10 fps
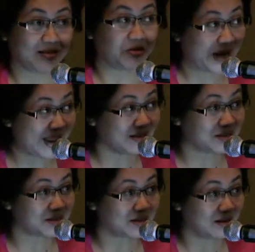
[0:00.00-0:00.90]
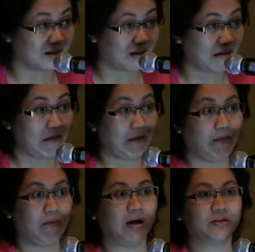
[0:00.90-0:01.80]
grades,
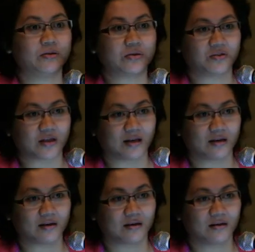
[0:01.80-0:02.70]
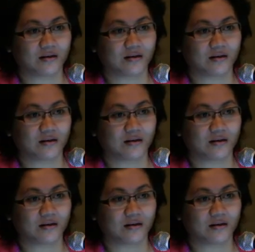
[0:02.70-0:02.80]
what do you think?